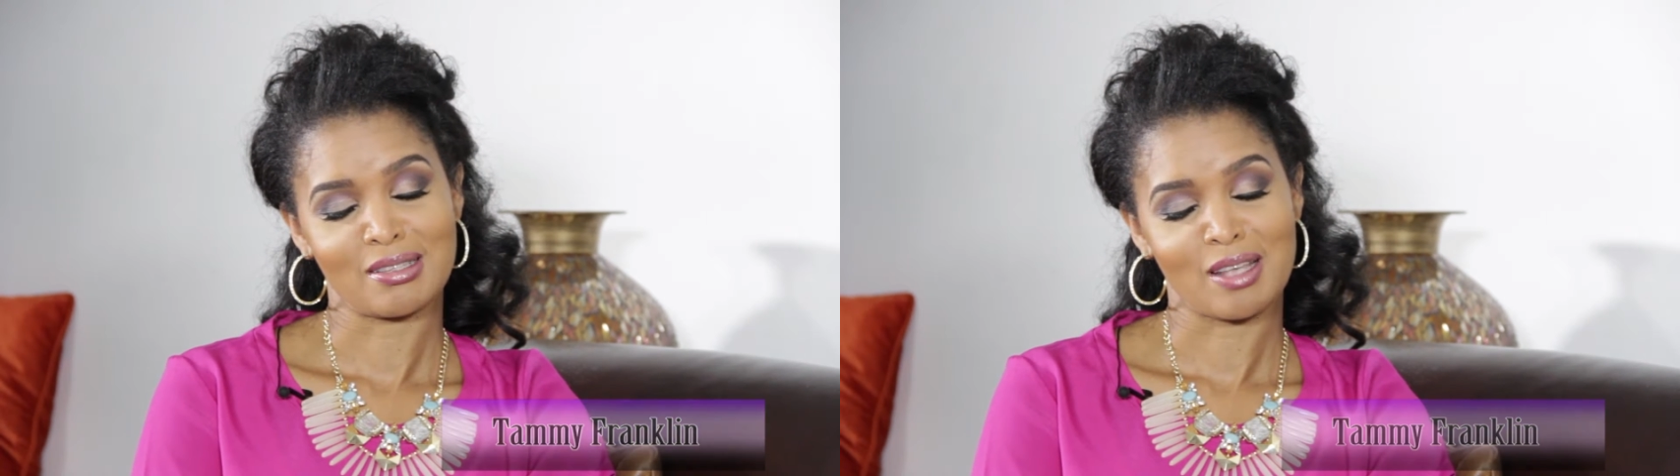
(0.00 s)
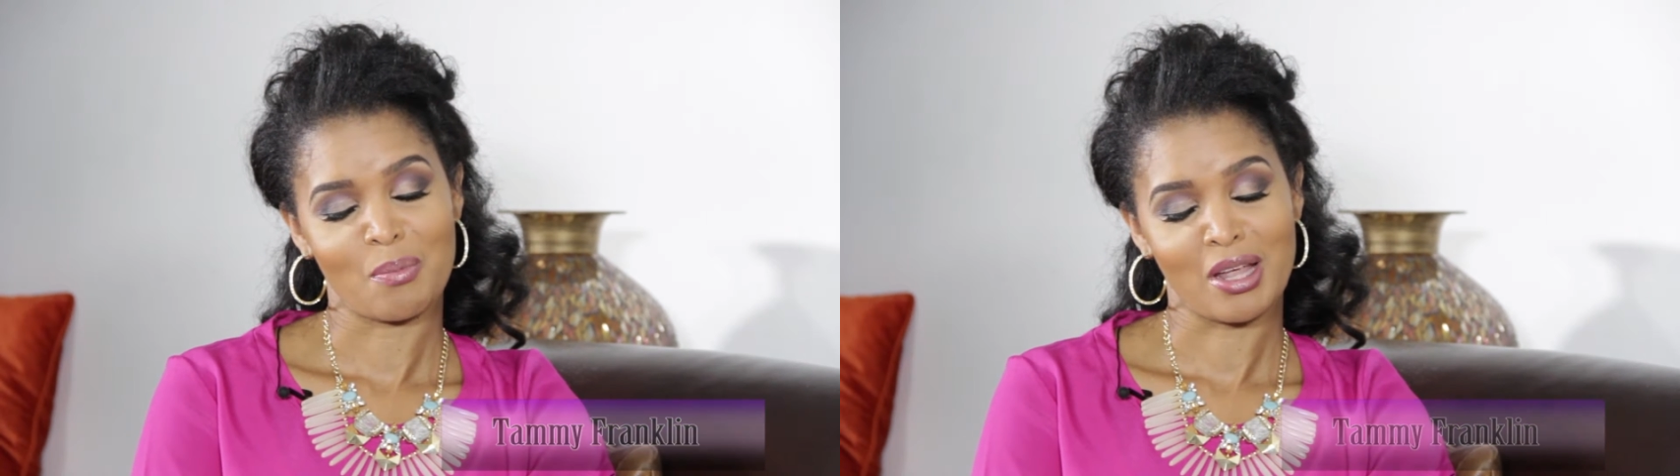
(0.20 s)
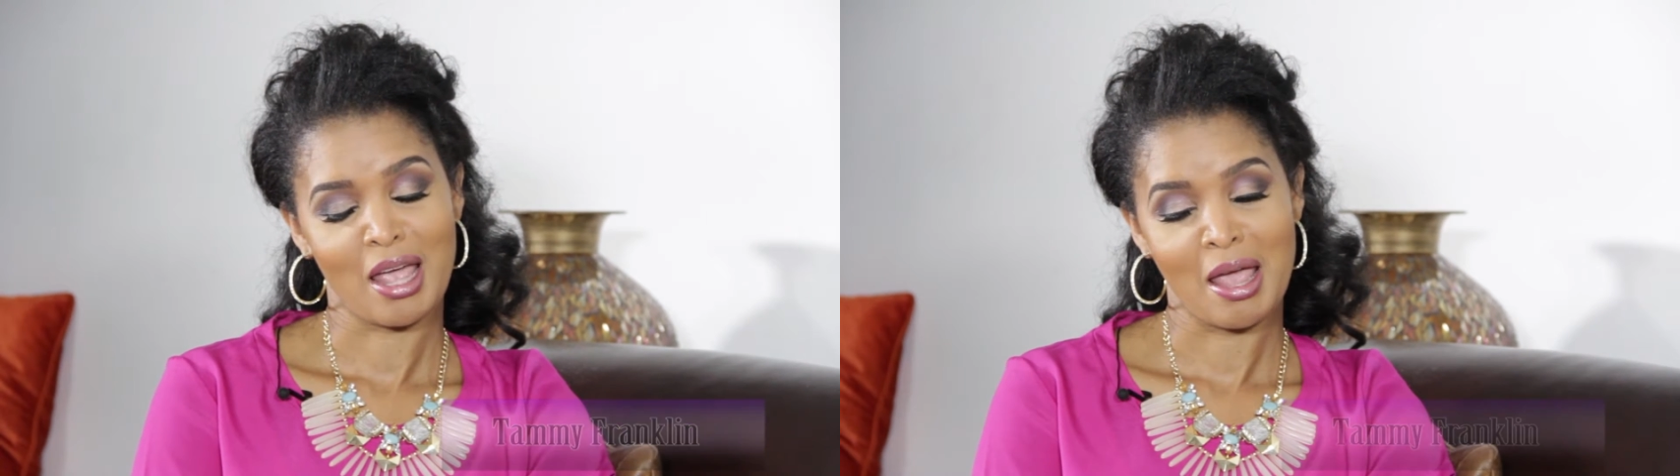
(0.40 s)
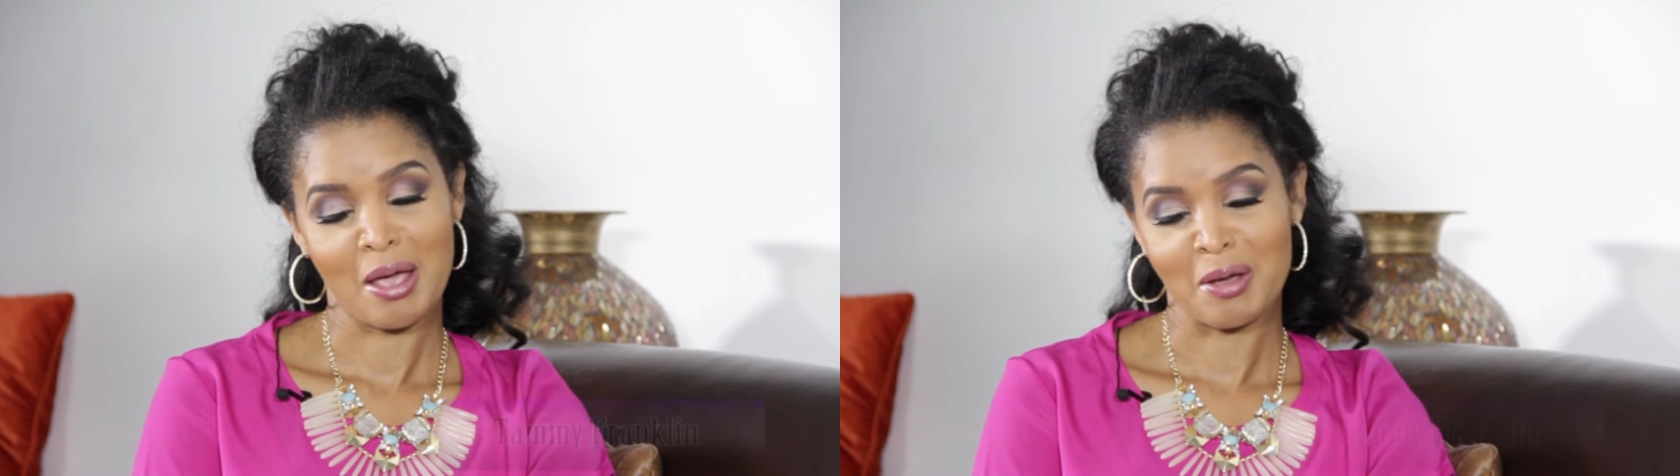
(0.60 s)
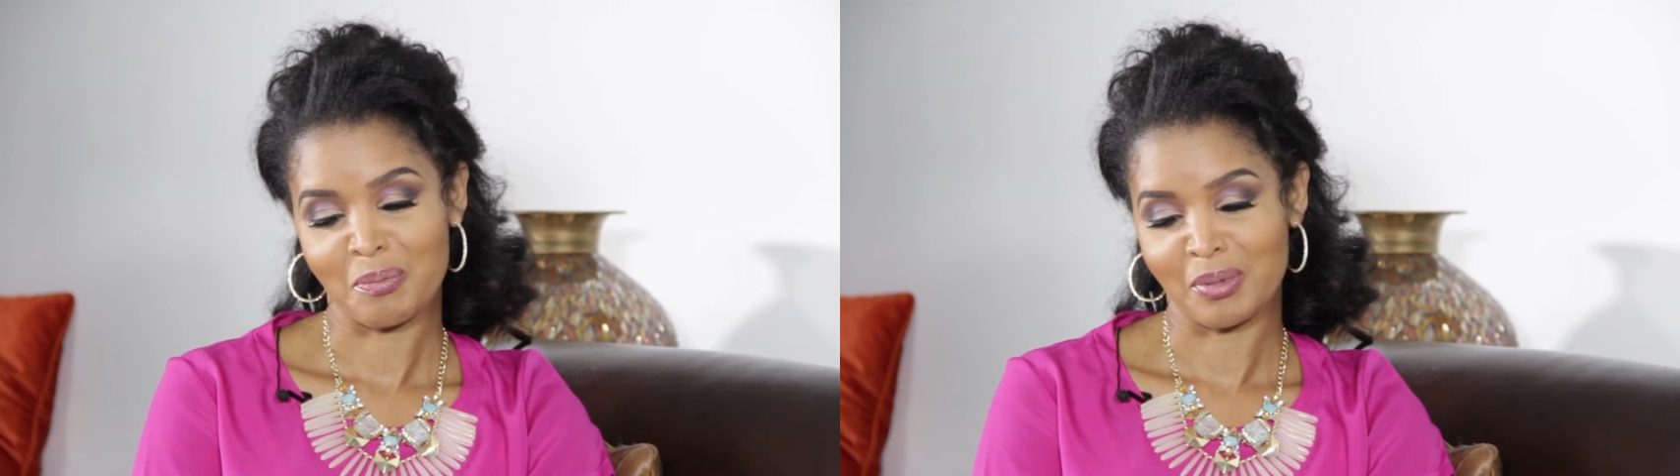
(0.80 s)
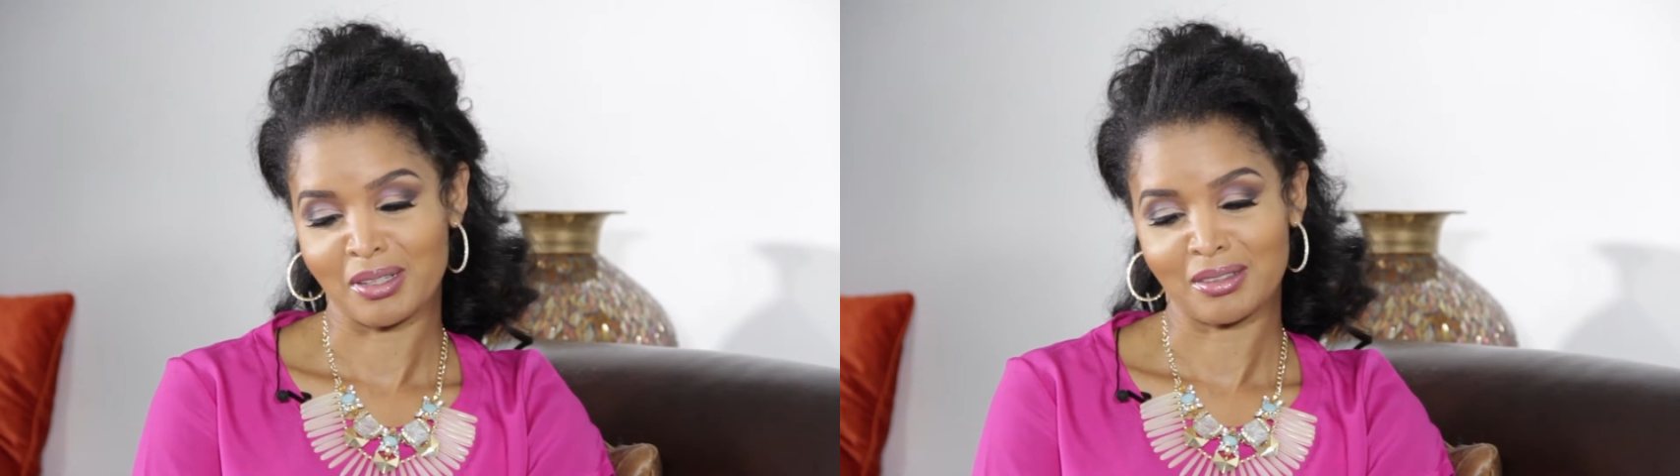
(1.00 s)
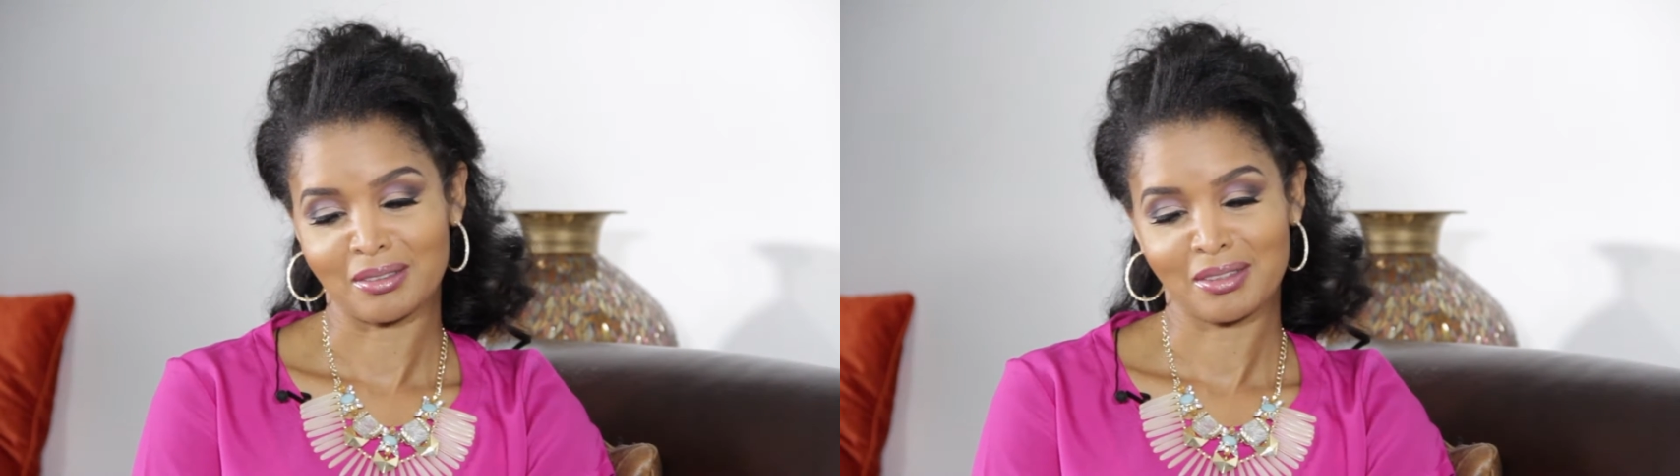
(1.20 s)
summer camp, and